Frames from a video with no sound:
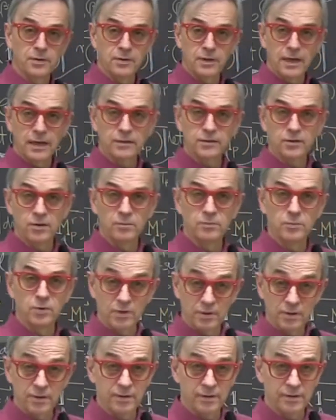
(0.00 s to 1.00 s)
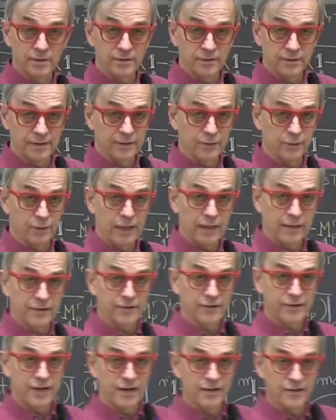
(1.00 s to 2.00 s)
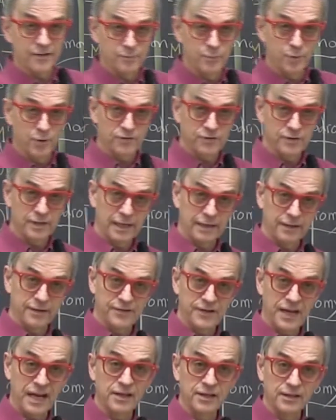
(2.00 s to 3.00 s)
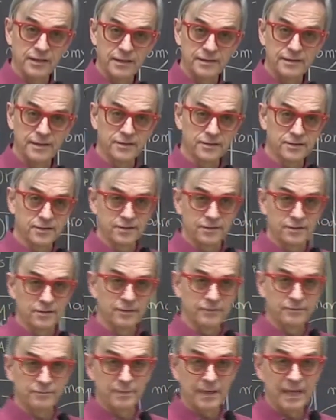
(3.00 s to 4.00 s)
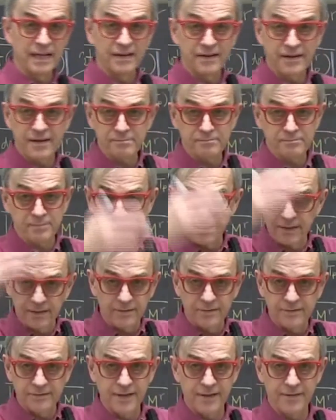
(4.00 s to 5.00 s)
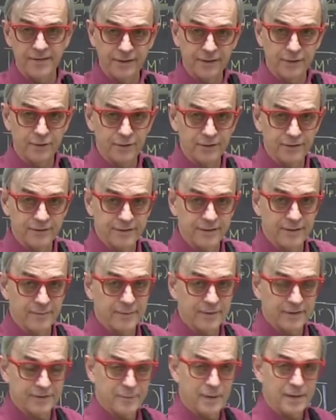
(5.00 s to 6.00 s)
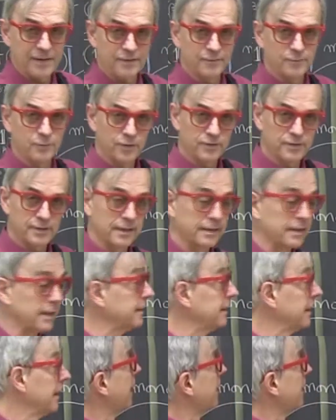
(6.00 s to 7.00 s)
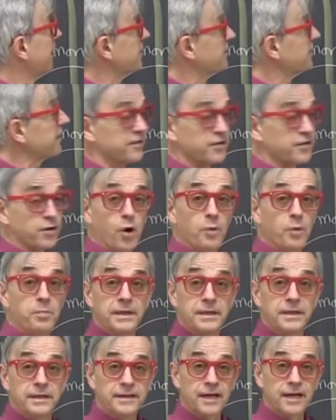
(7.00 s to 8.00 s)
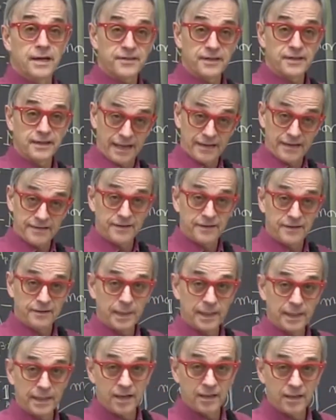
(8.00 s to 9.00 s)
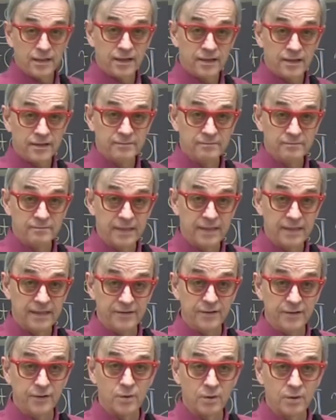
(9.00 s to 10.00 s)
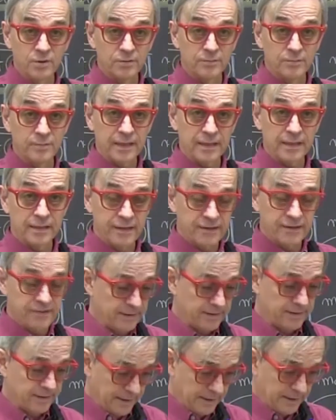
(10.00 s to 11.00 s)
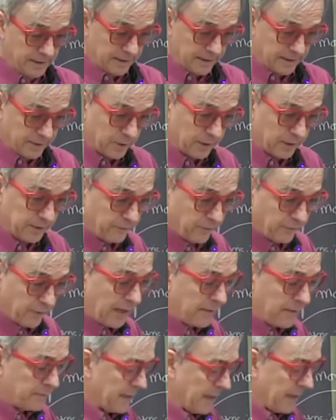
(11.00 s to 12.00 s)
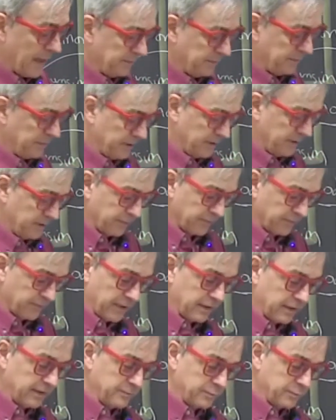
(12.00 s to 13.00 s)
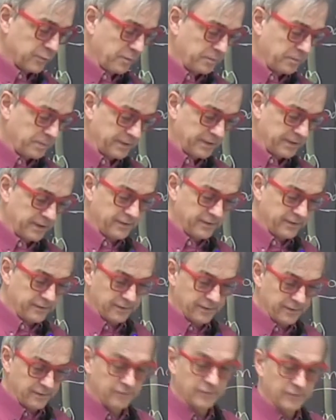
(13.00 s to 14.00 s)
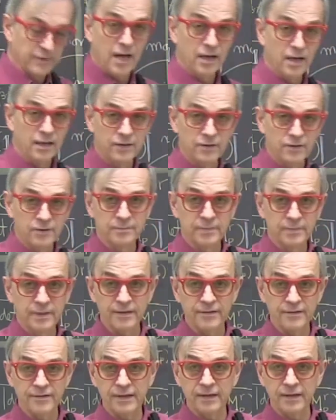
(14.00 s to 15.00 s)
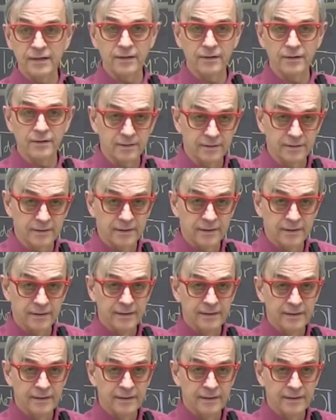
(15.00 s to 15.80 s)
collect all books. So he collects science books, like 2nd edition of Principia or something, and some expensive books like that. And as his hobby, he does celestial mechanics. But he's a quantum mechanician. He worked for IBM to study properties of gallium and silicon,